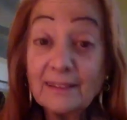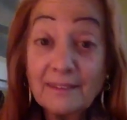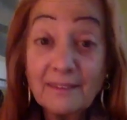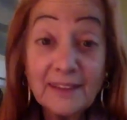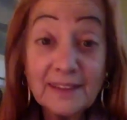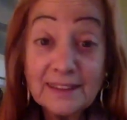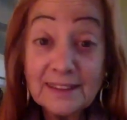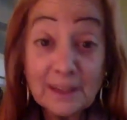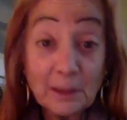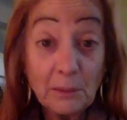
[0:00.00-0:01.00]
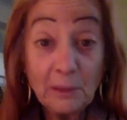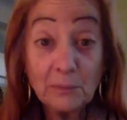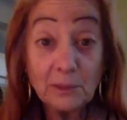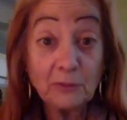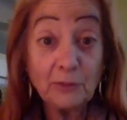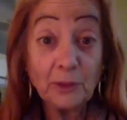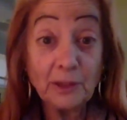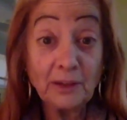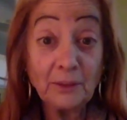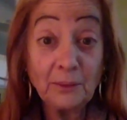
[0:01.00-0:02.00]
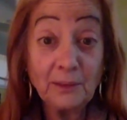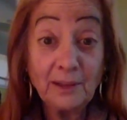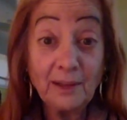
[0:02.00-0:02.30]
this is a commitment for you,